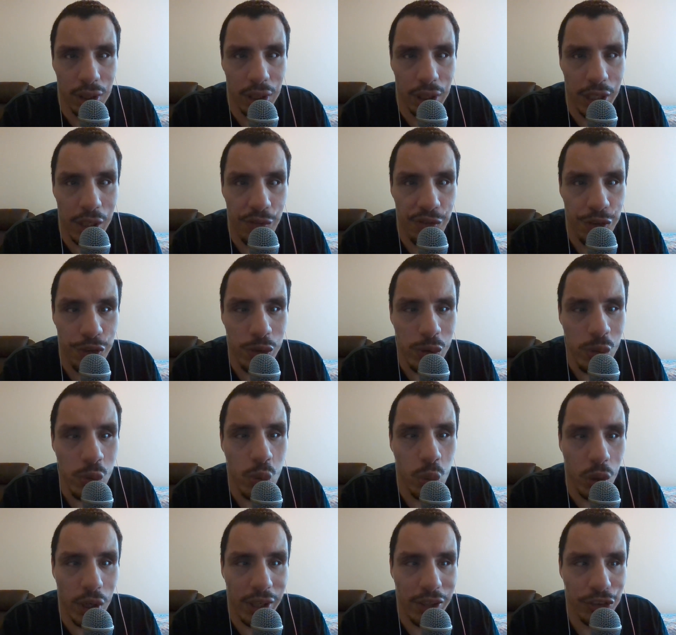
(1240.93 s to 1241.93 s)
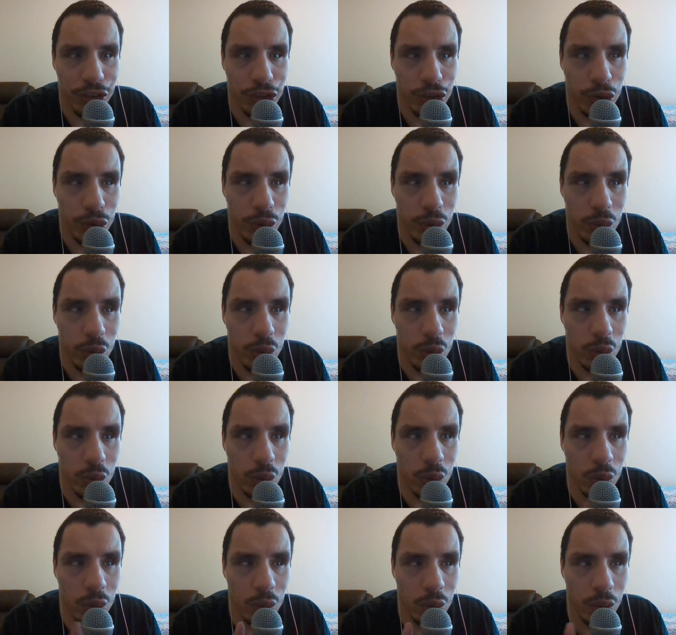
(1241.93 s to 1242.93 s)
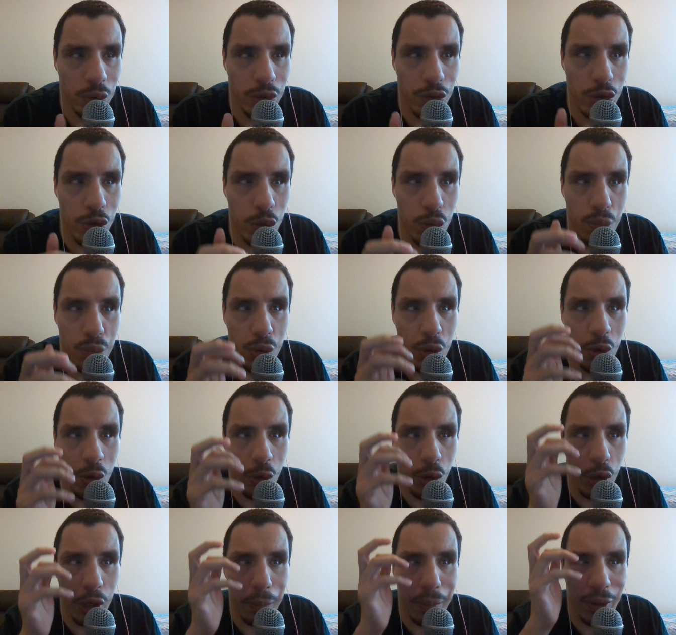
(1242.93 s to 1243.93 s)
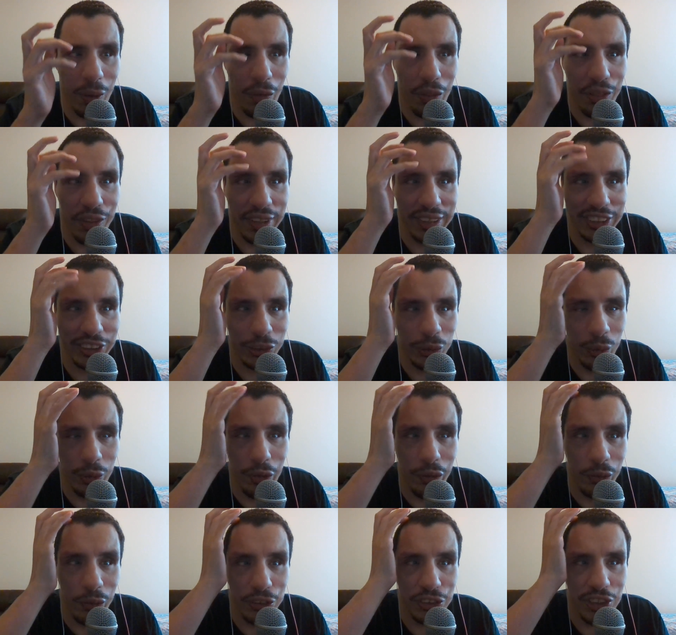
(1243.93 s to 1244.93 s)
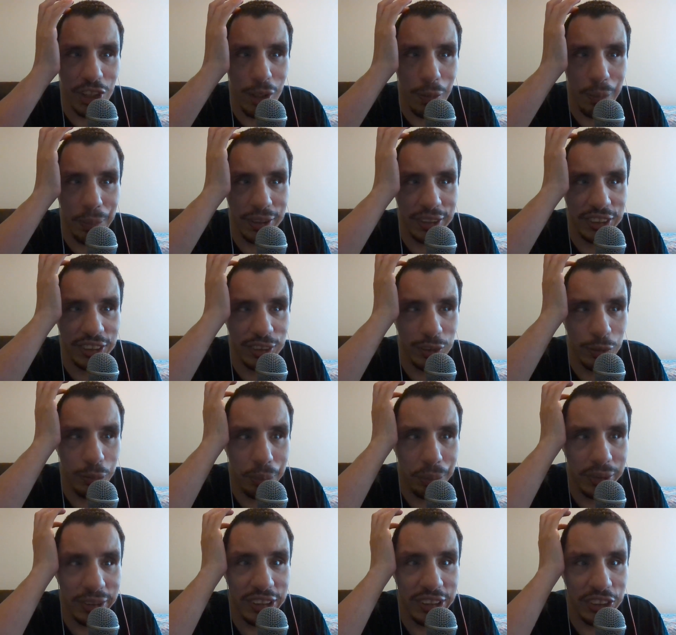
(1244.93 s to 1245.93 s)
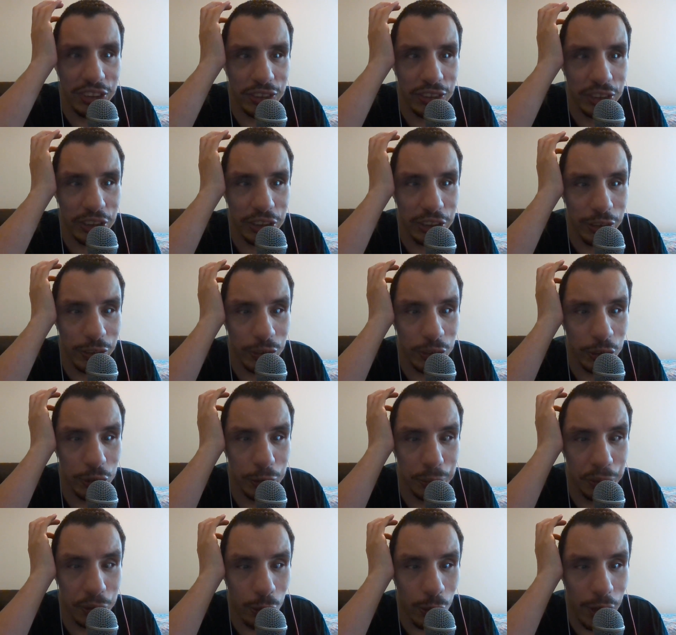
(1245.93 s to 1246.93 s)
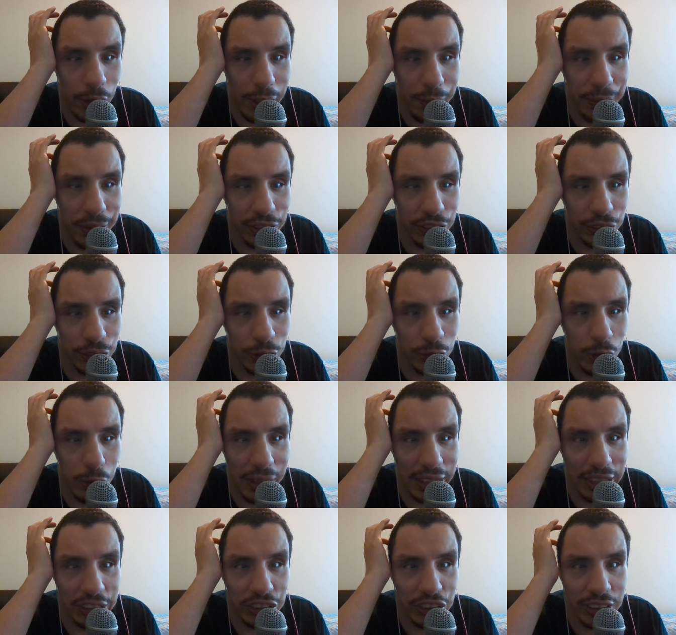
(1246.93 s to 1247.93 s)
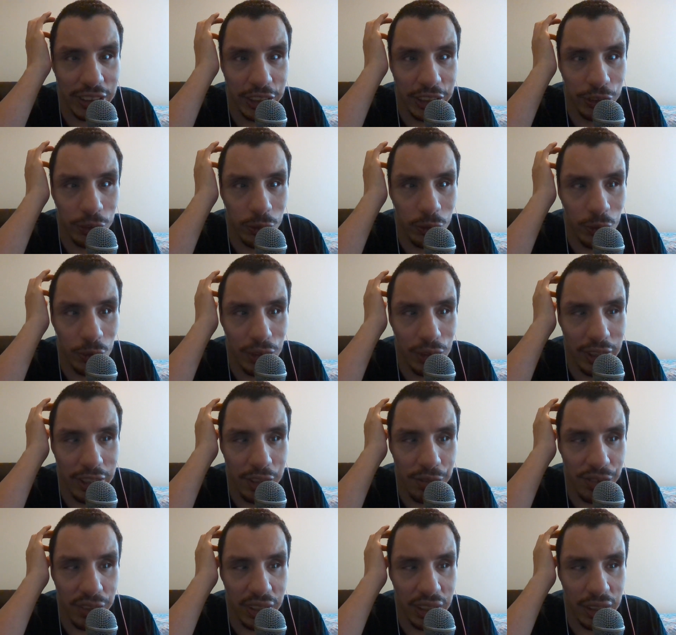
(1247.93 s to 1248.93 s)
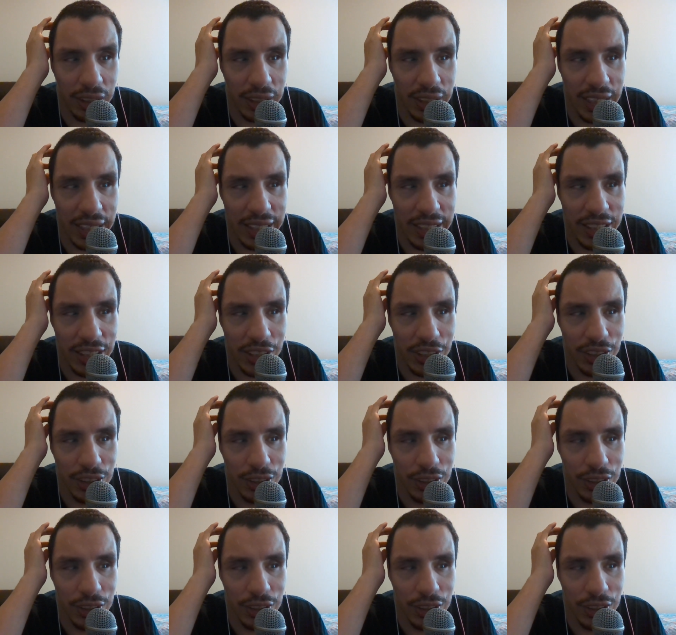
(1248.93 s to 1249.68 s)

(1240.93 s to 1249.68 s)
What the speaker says: If you want to know more about this or other topics, please consider subscribing to my channel, giving a like,